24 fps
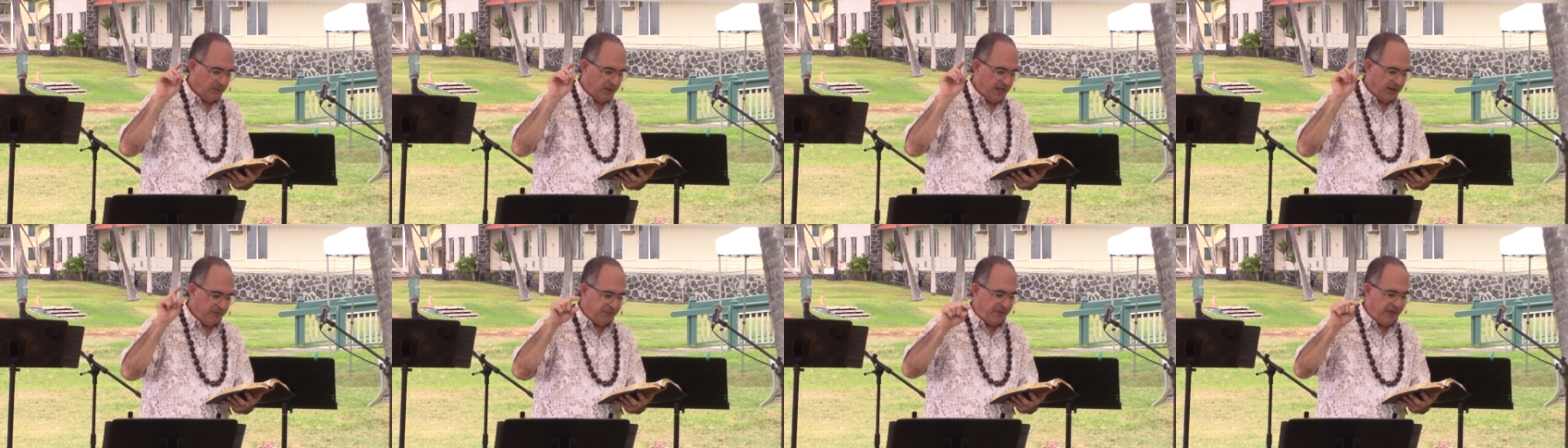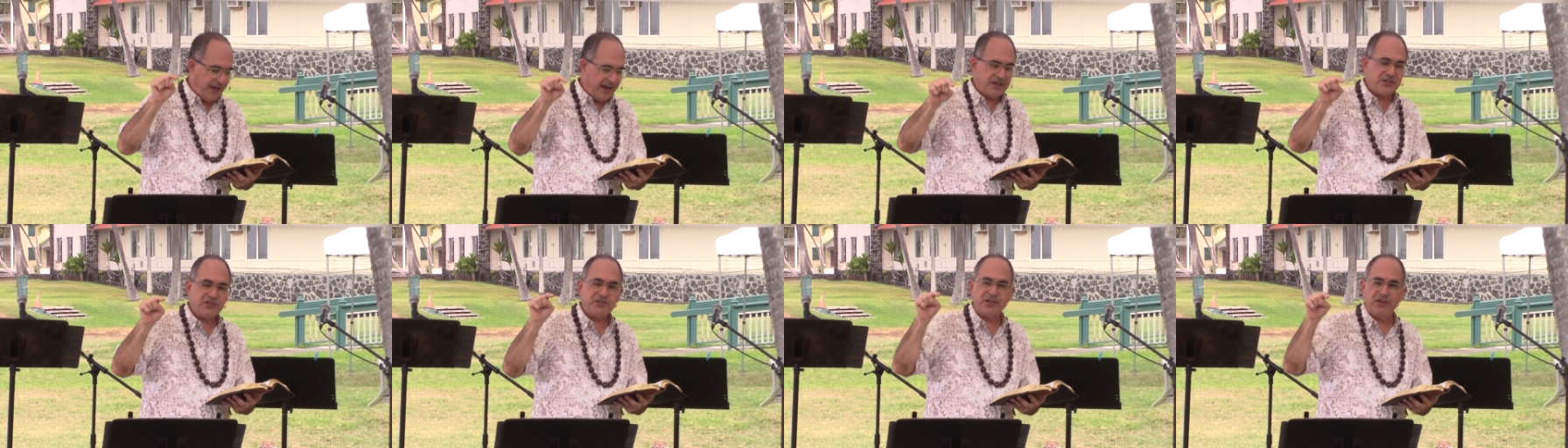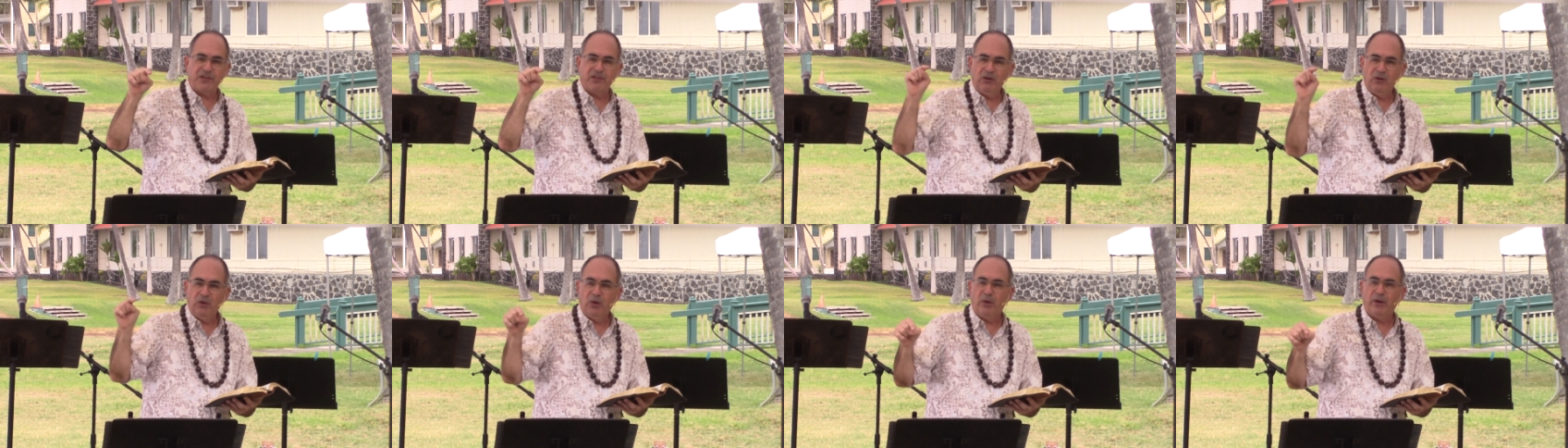give thanks
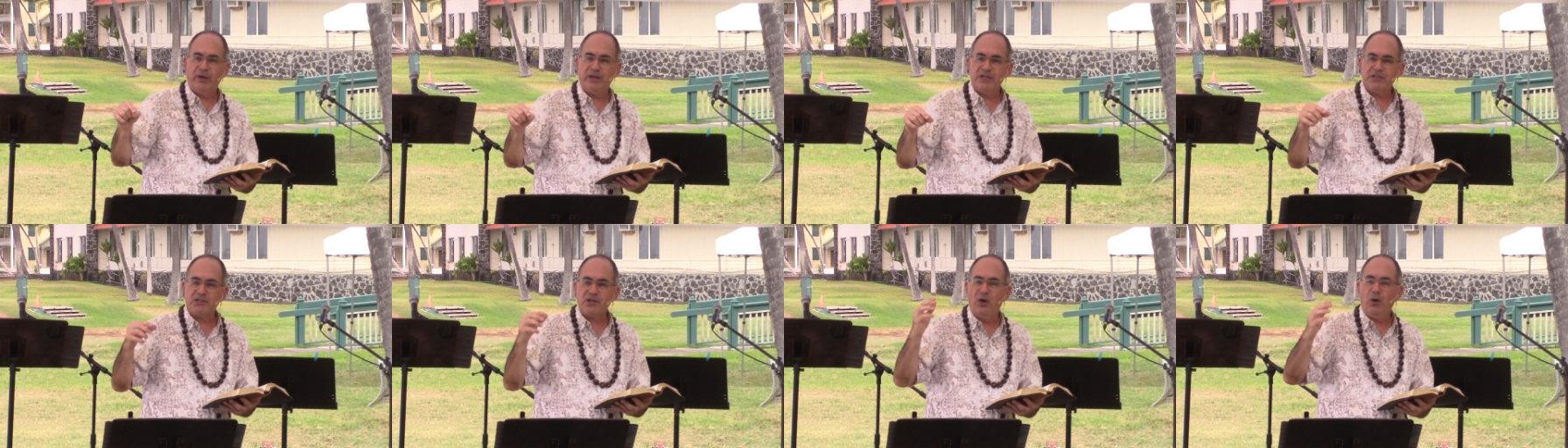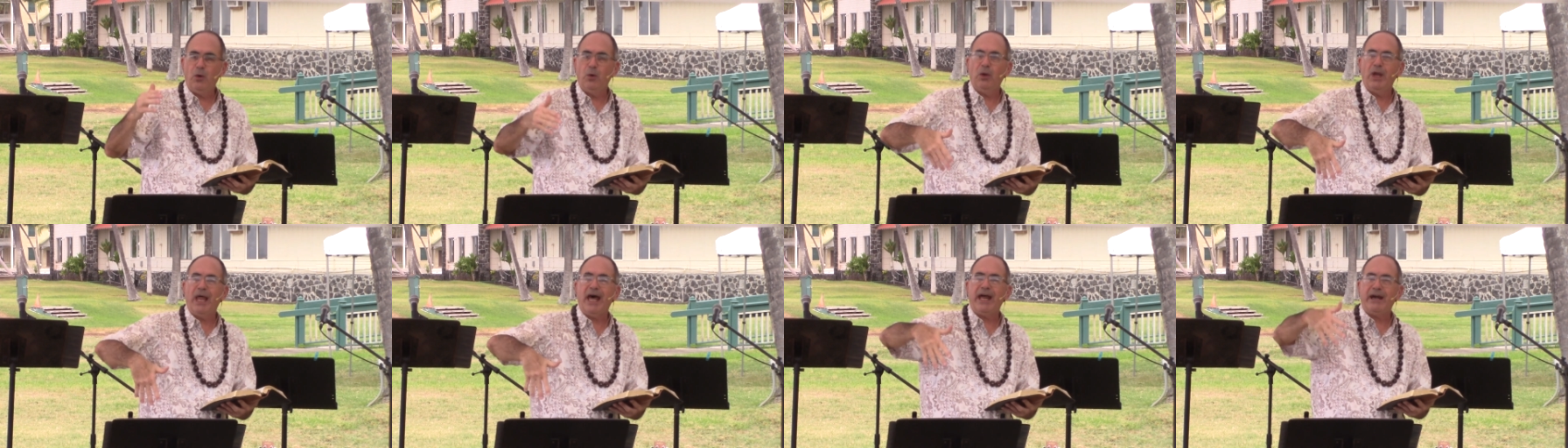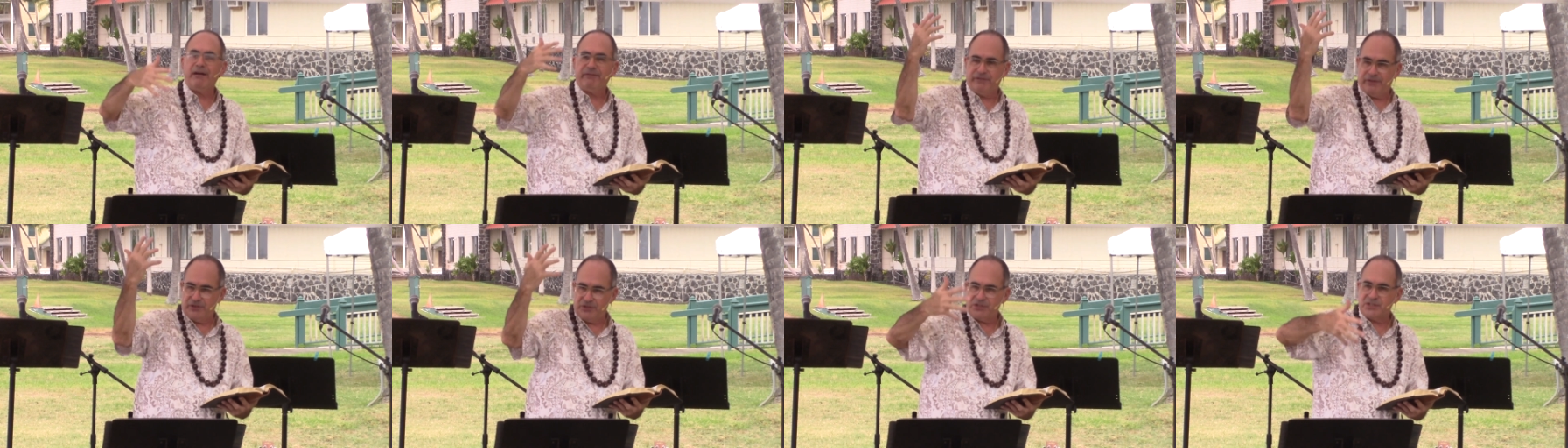to the Lord. There's a whole
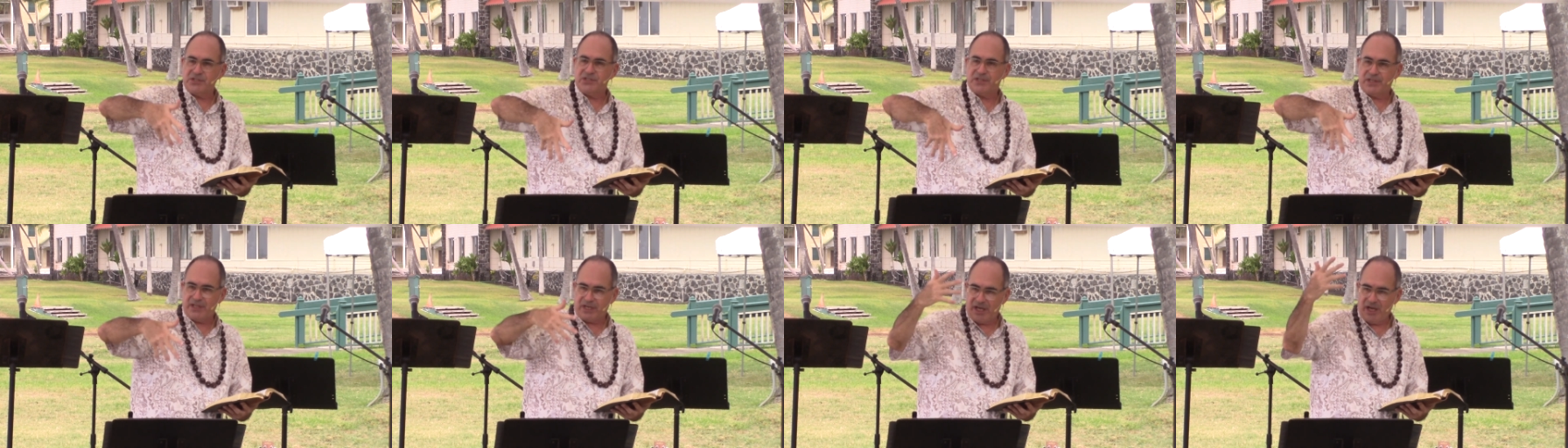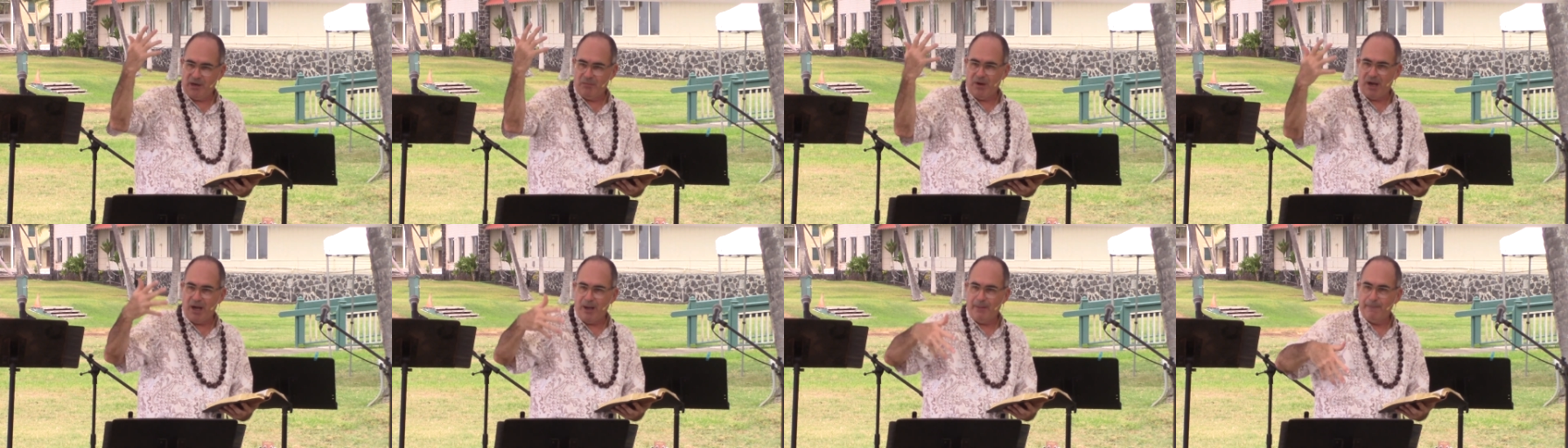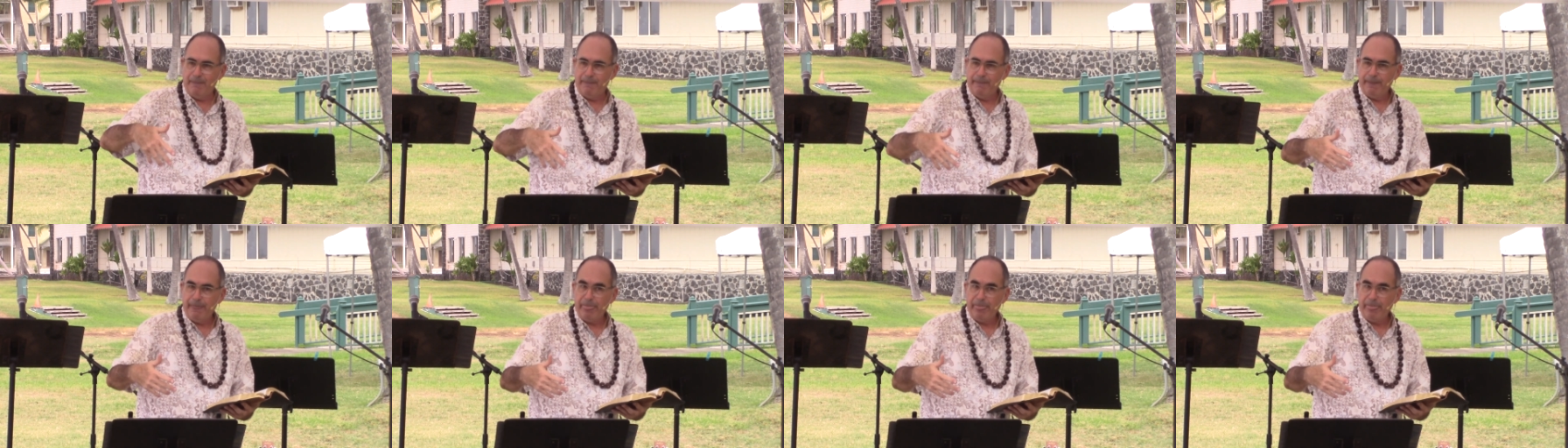lot of verses that come up.